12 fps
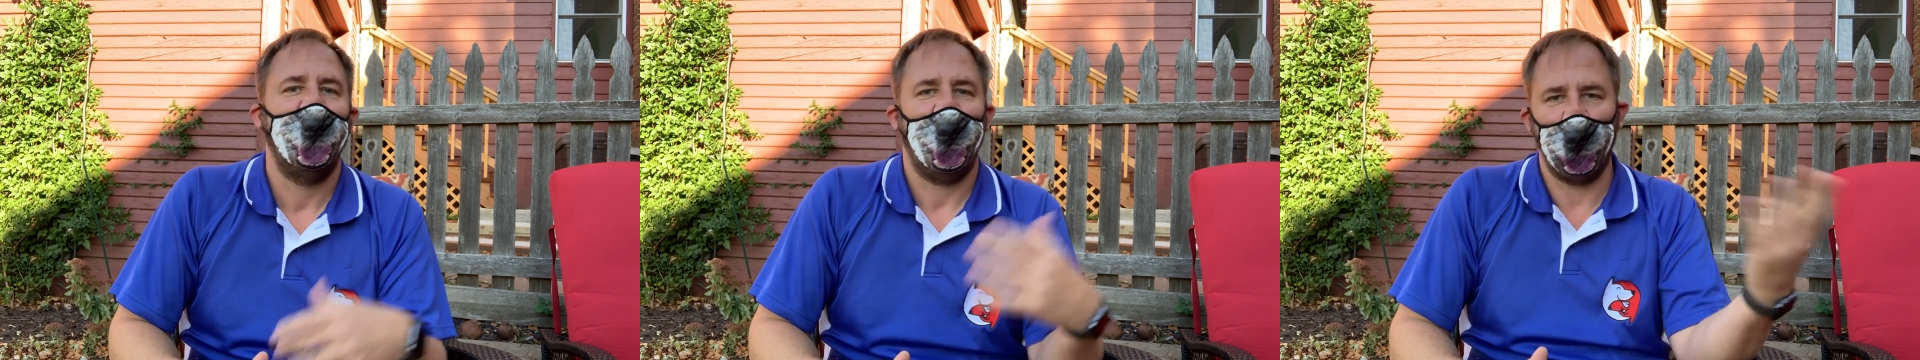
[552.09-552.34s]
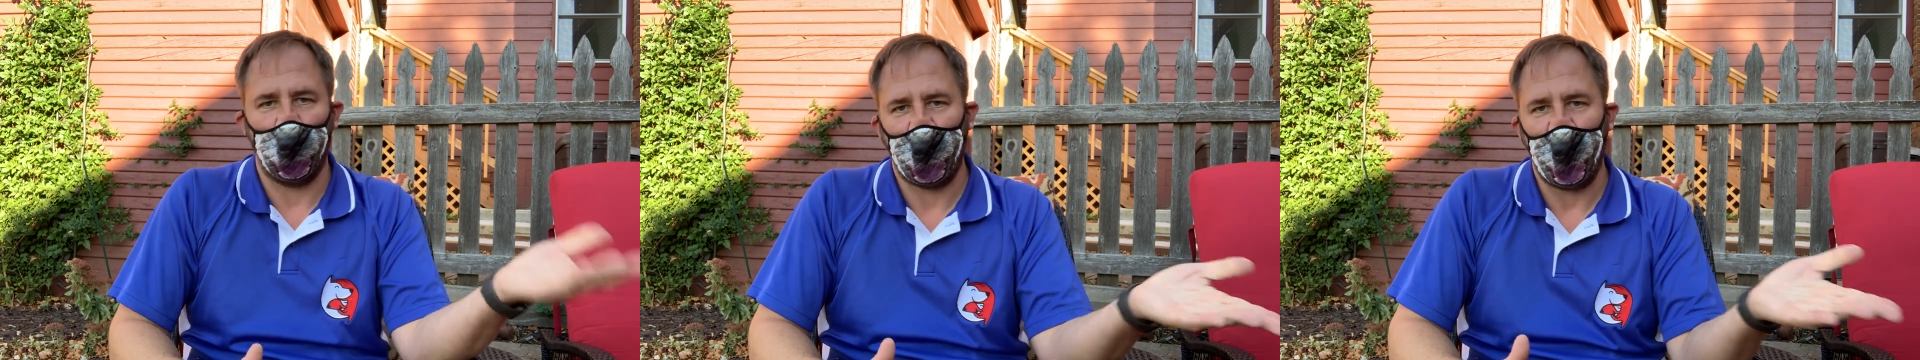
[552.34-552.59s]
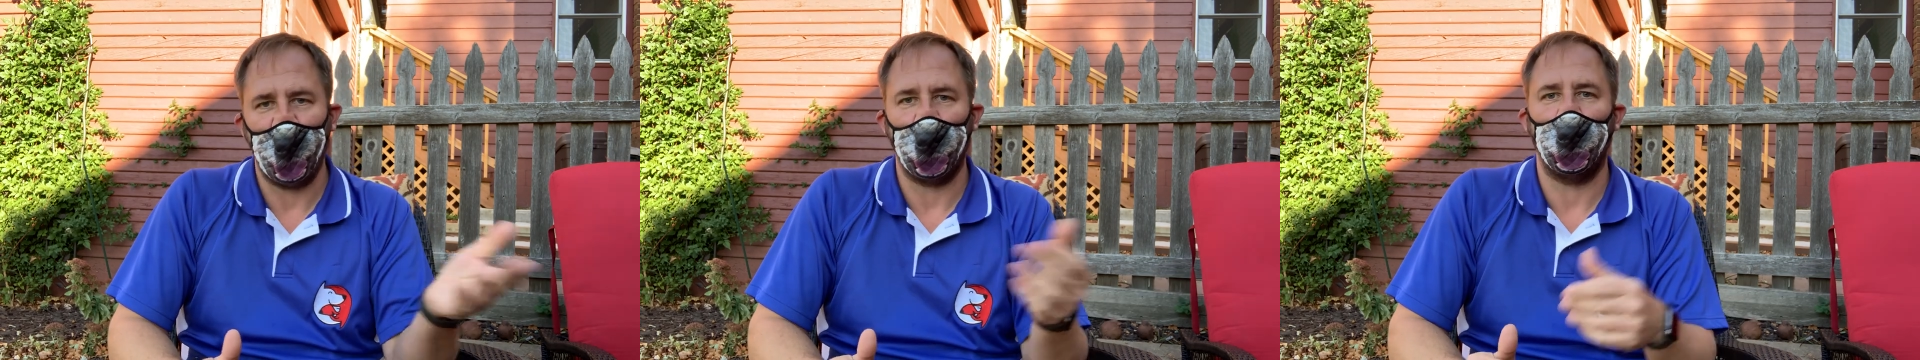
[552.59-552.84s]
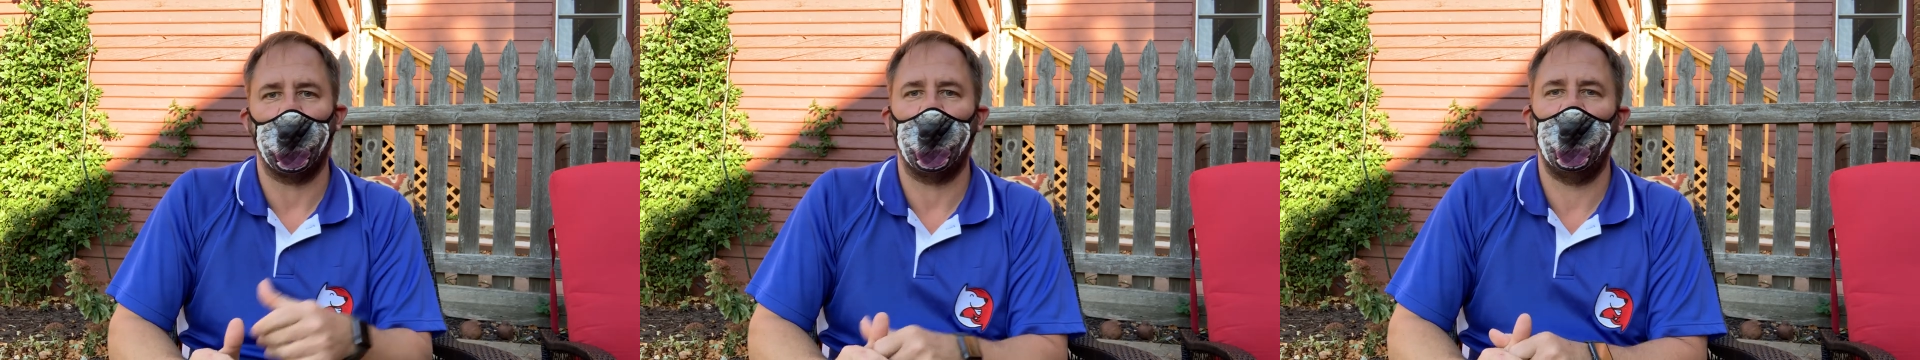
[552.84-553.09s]
in her
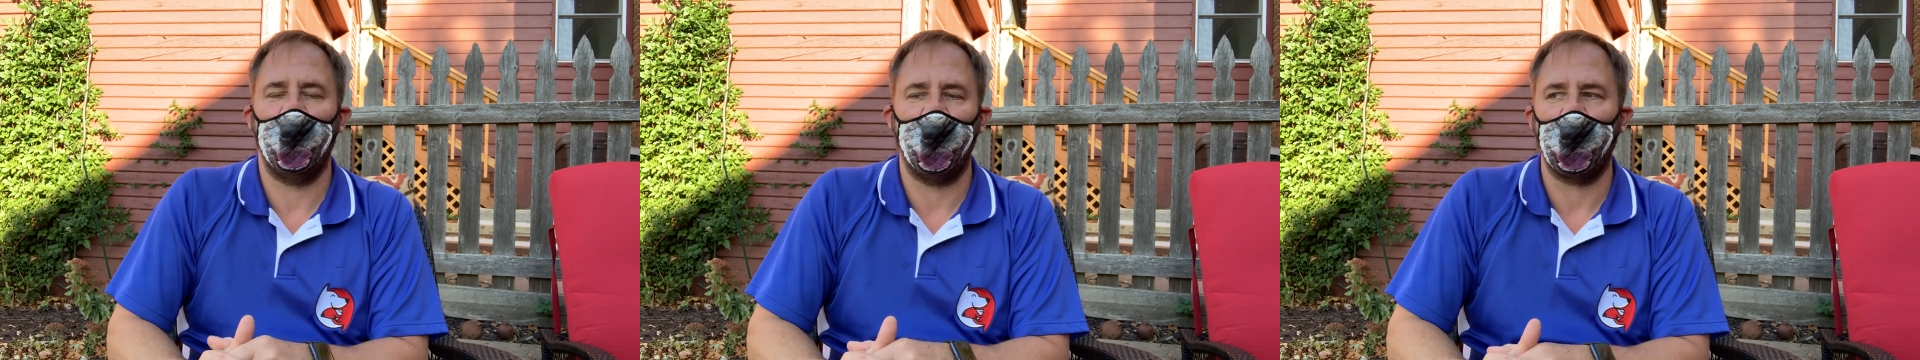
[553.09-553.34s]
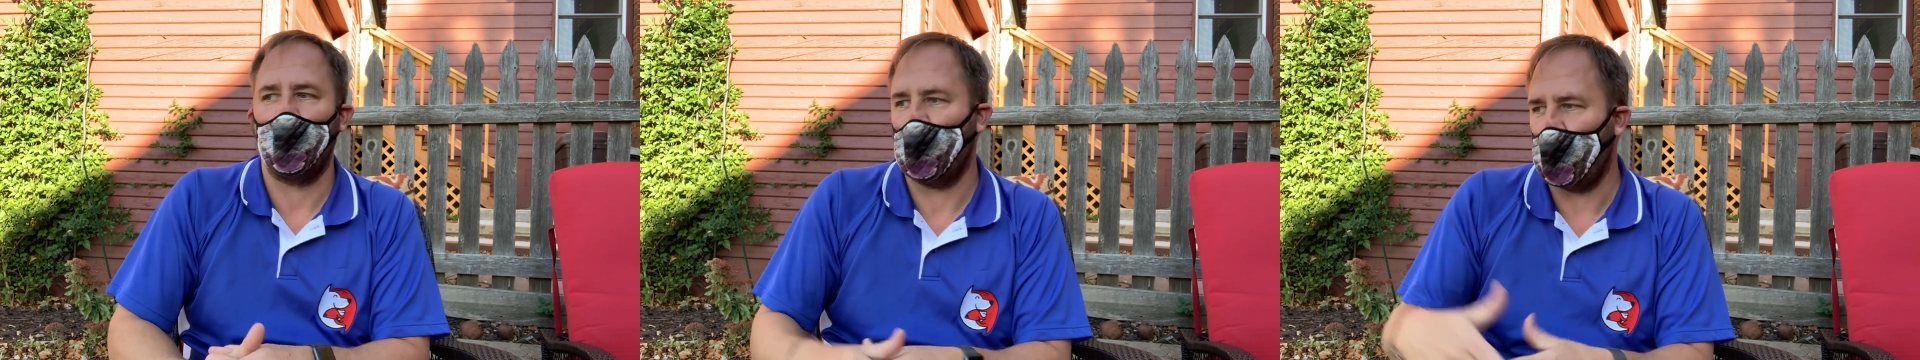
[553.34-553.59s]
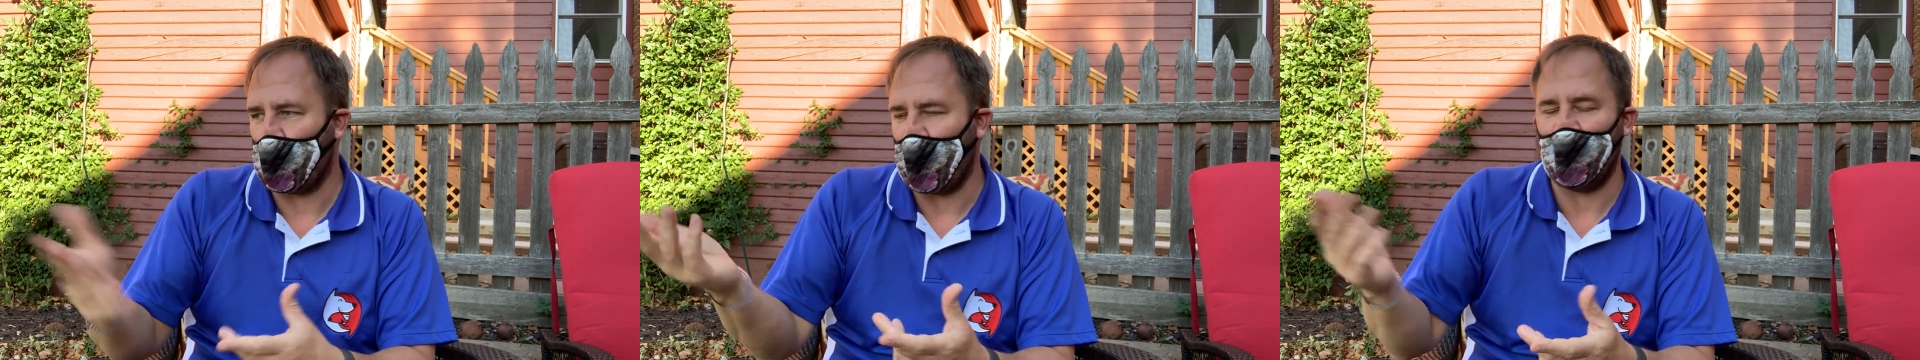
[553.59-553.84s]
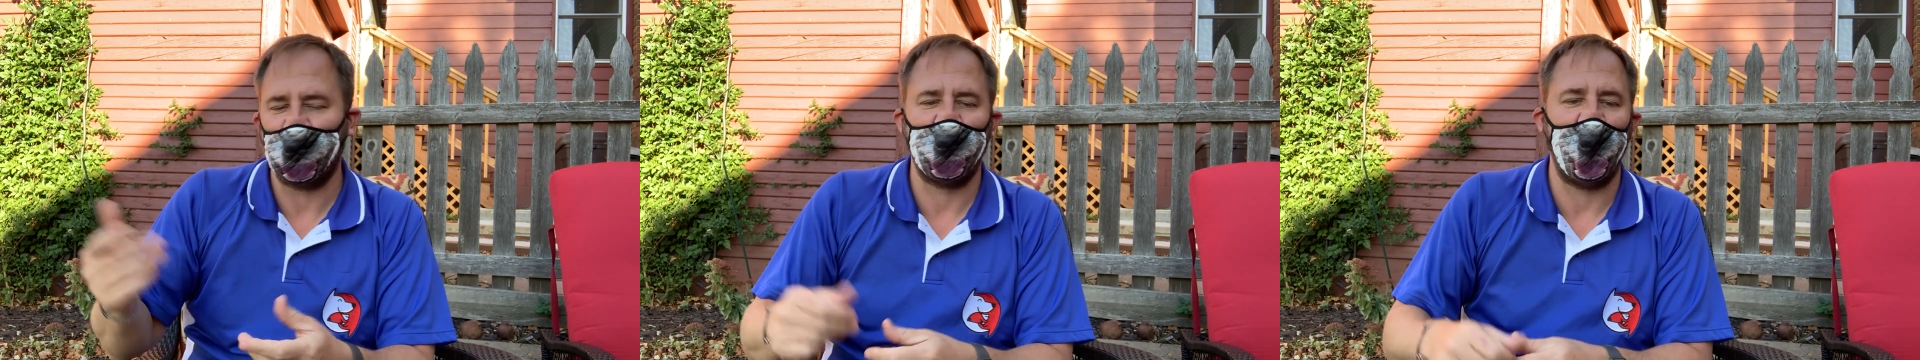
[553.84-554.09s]
kennel or in a different room or
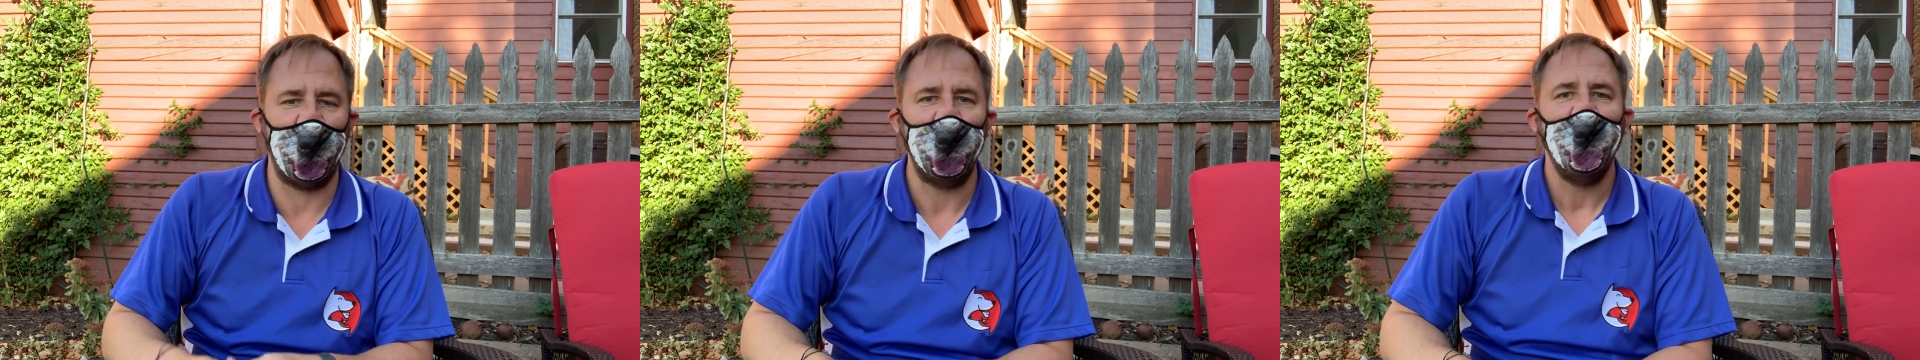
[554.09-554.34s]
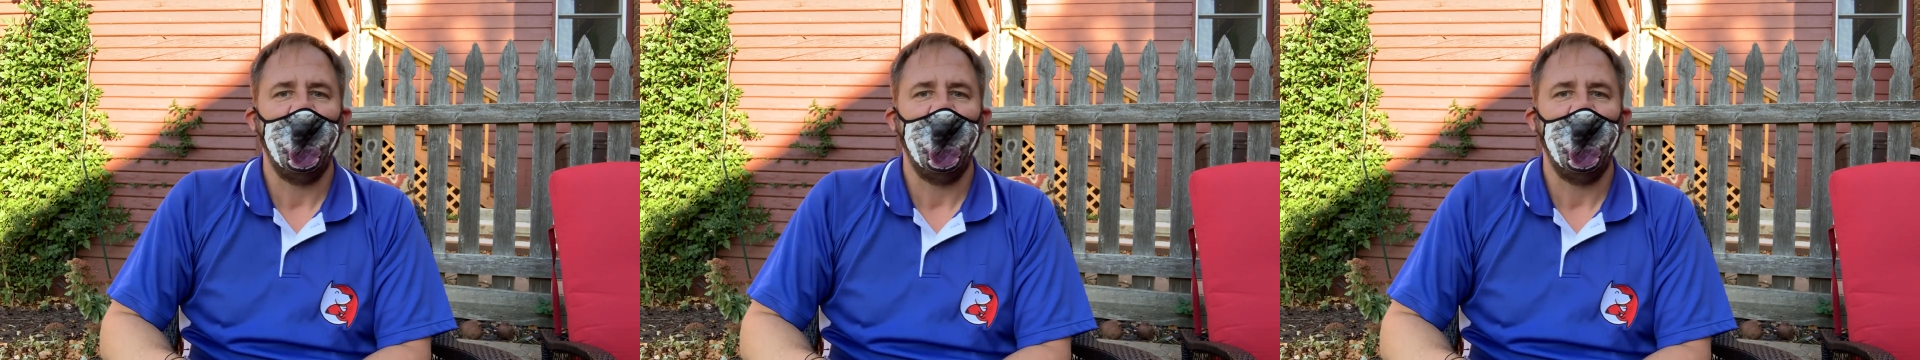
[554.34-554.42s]
outside,